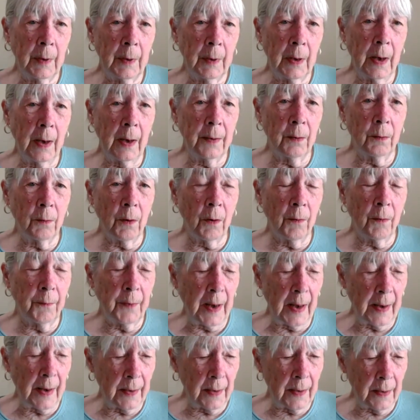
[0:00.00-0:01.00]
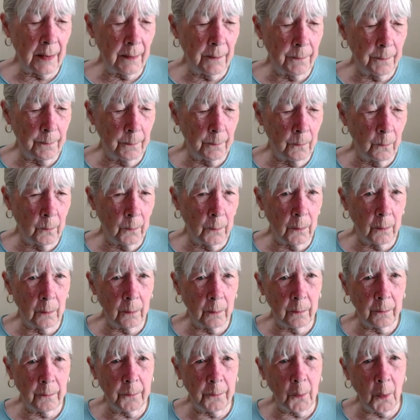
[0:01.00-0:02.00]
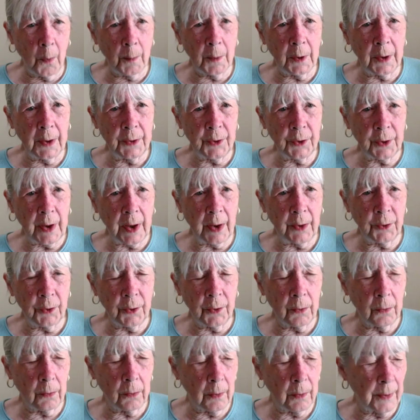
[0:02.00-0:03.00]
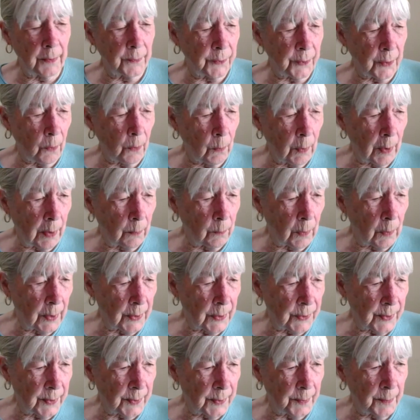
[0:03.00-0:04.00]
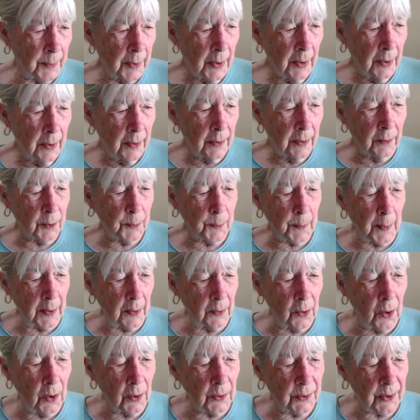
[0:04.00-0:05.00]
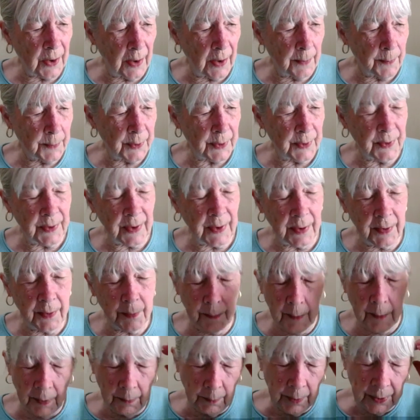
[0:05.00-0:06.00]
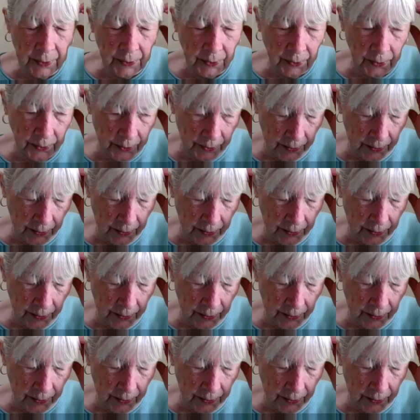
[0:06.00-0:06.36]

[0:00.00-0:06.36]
I don't know if he had any formal education, or if so, what it was. It's been a long time since I did my research,